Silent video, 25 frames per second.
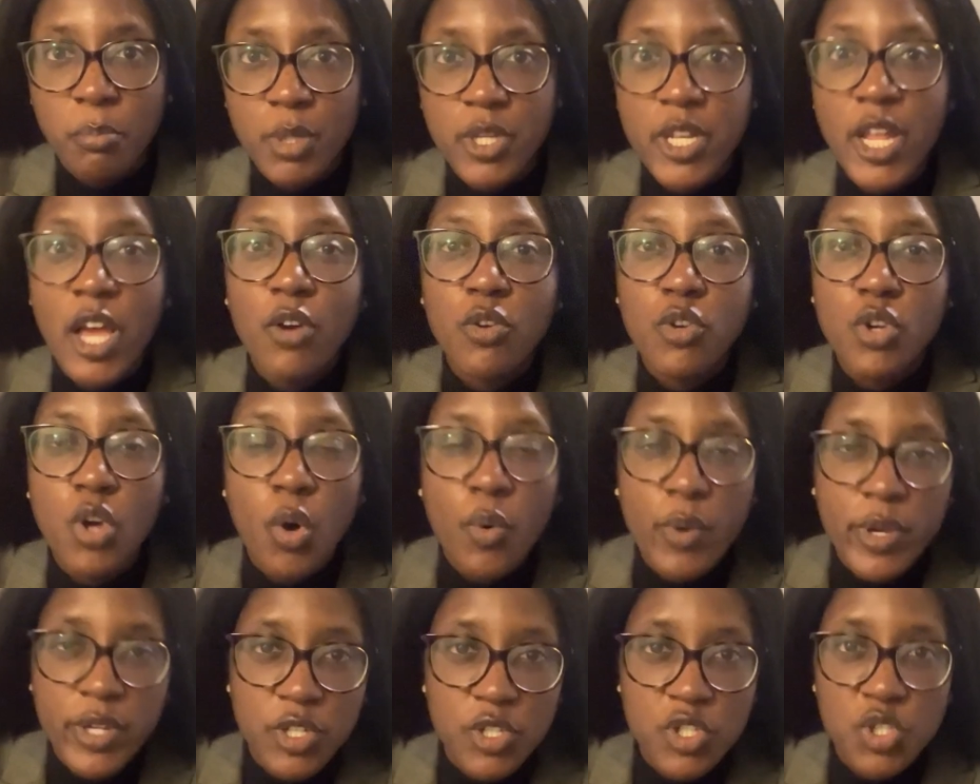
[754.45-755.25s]
But now
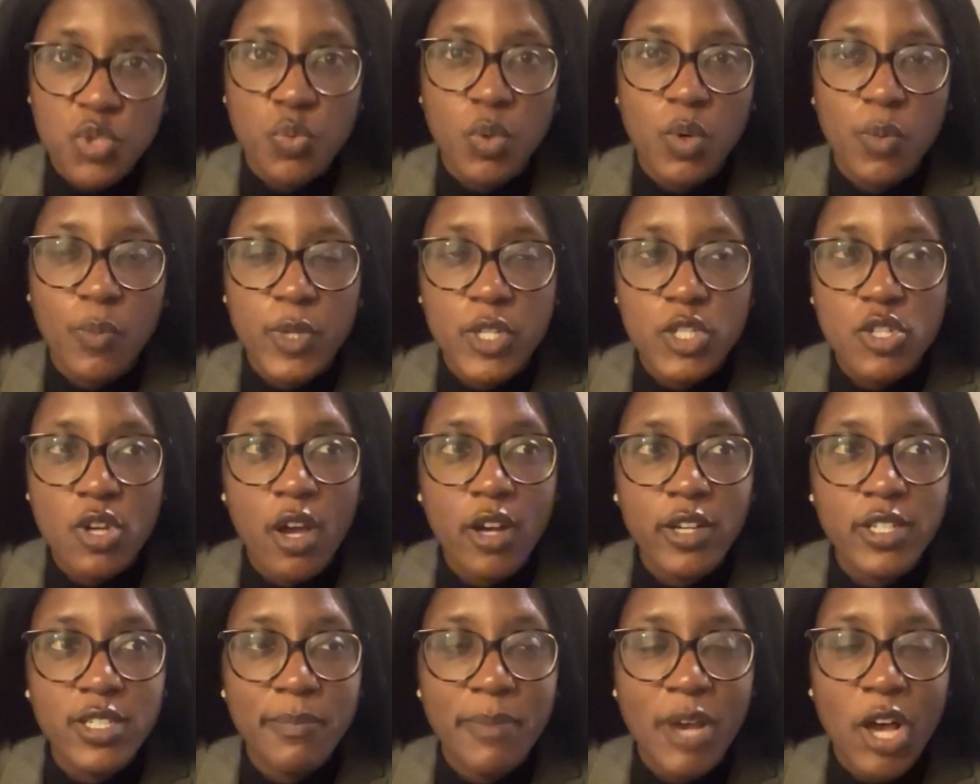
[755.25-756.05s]
going to Swoop, we
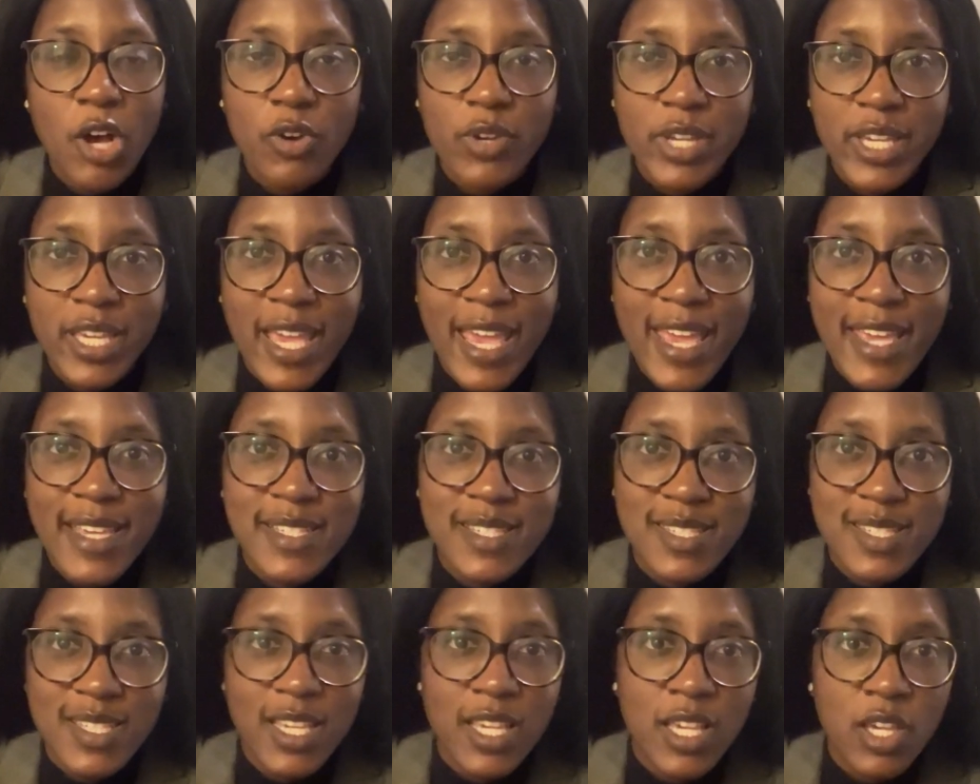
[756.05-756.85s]
talked about
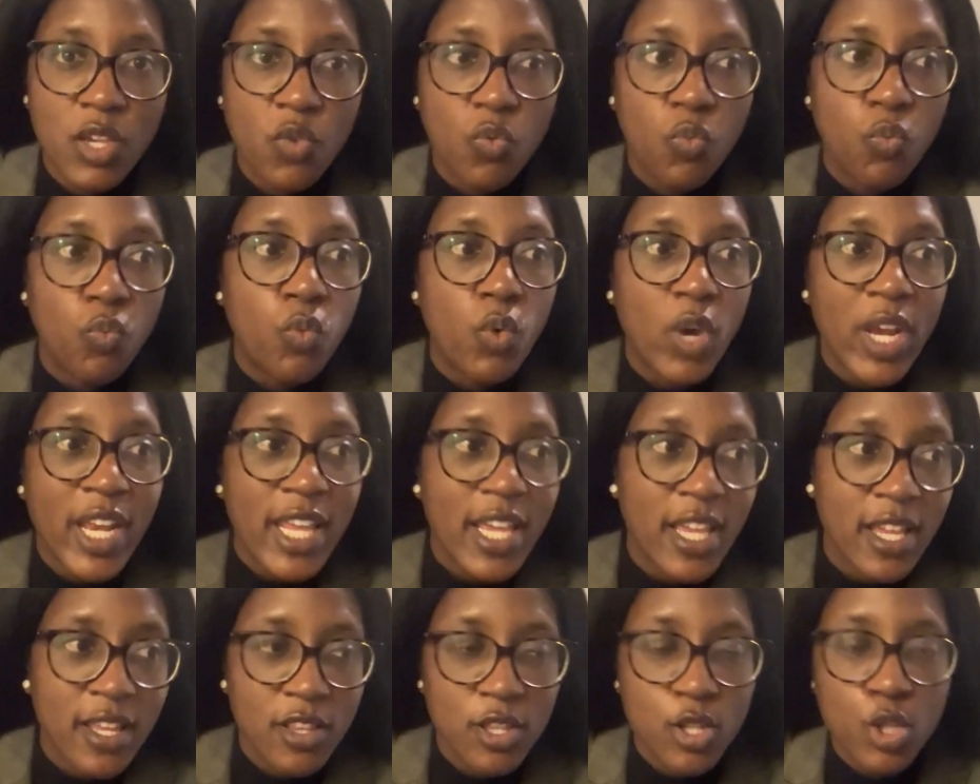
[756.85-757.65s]
KC
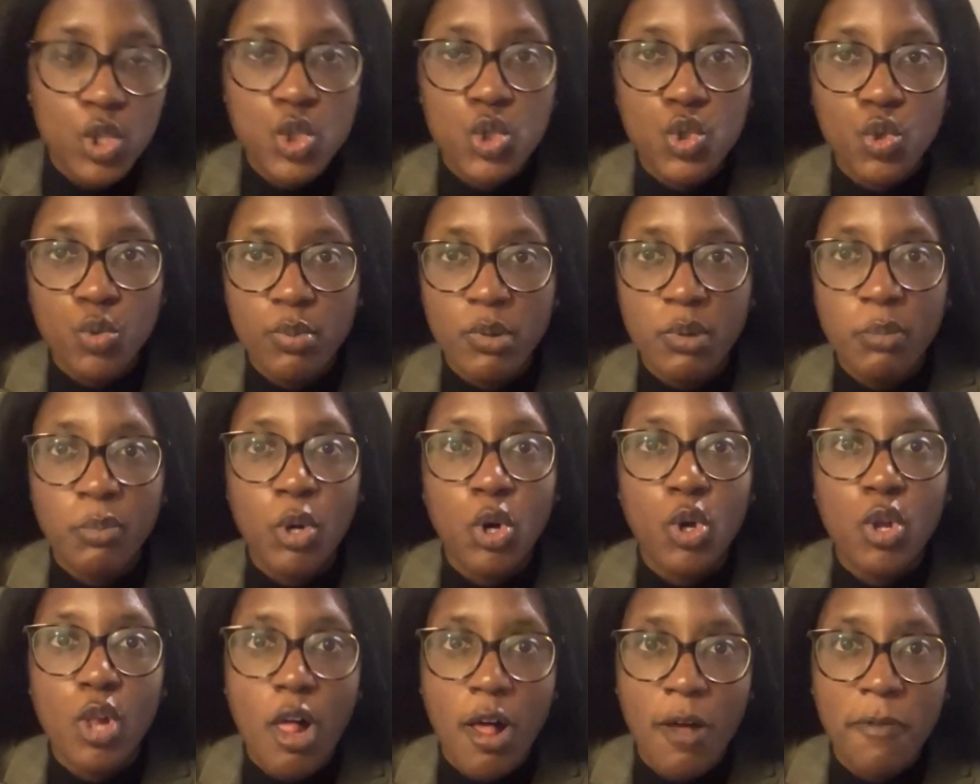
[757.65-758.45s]
winning the Super
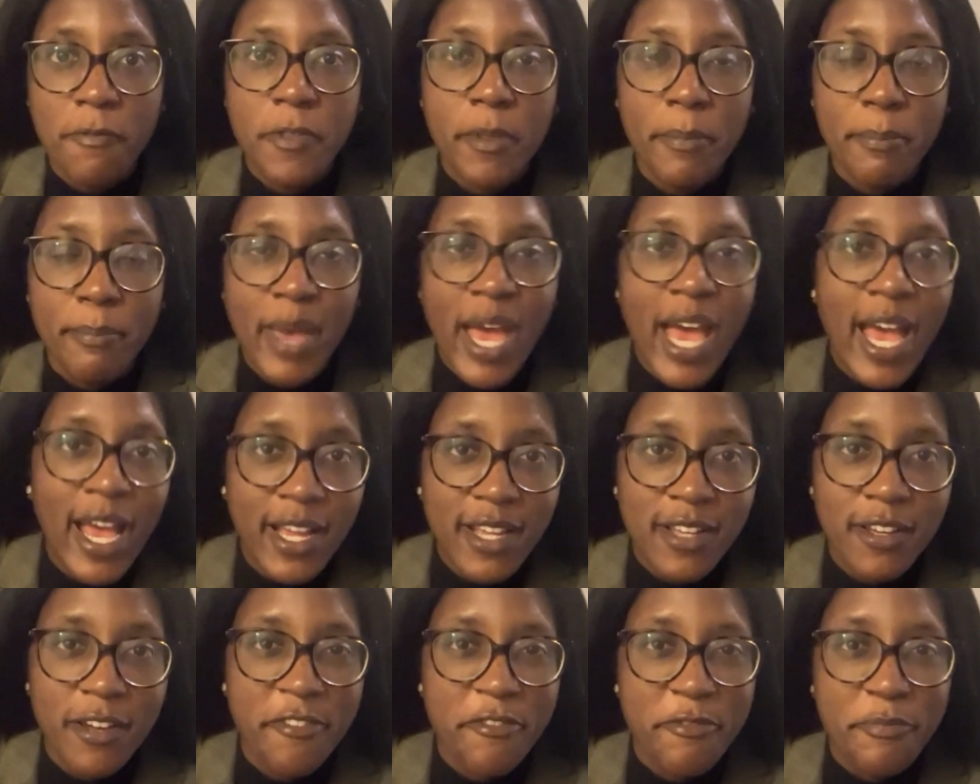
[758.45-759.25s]
Bowl off the
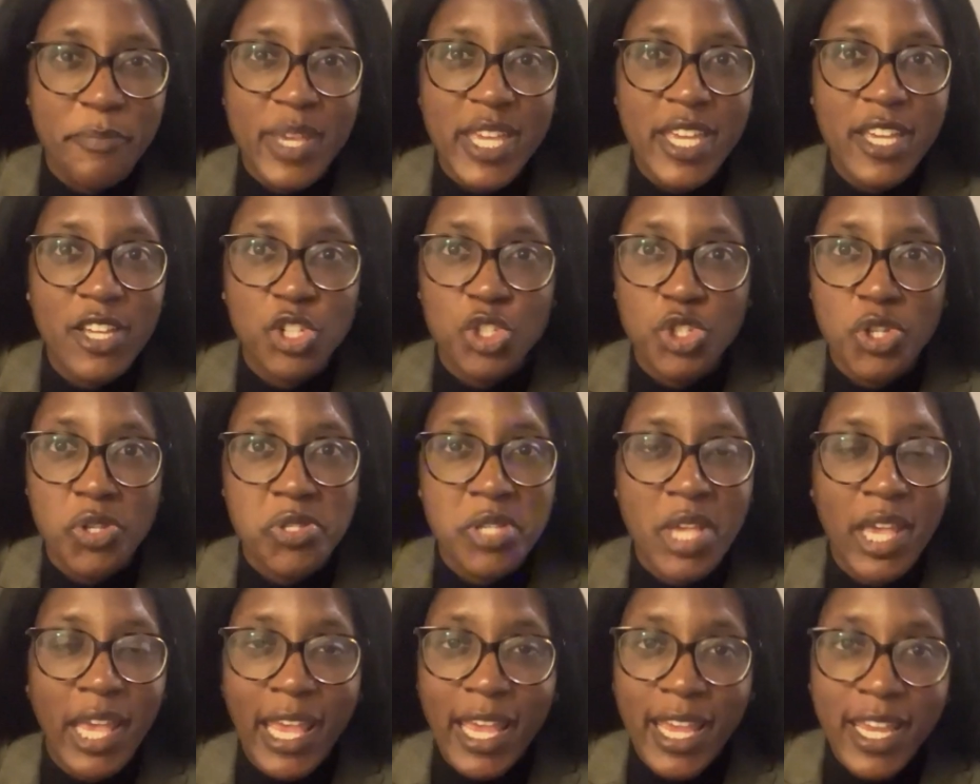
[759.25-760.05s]
back of being
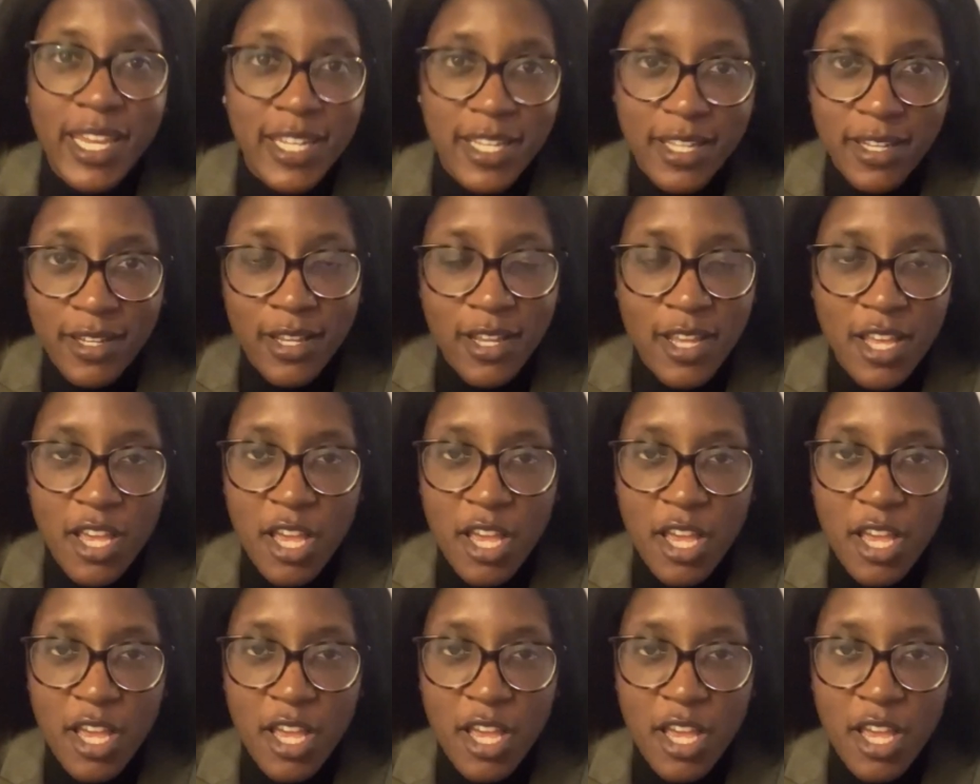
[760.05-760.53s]
just hated